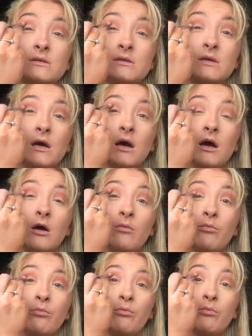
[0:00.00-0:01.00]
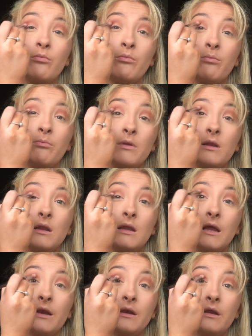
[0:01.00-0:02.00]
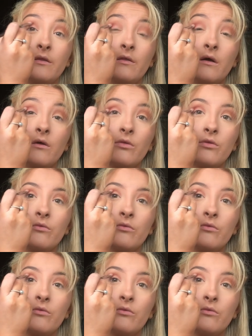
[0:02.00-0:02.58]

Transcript: start blending the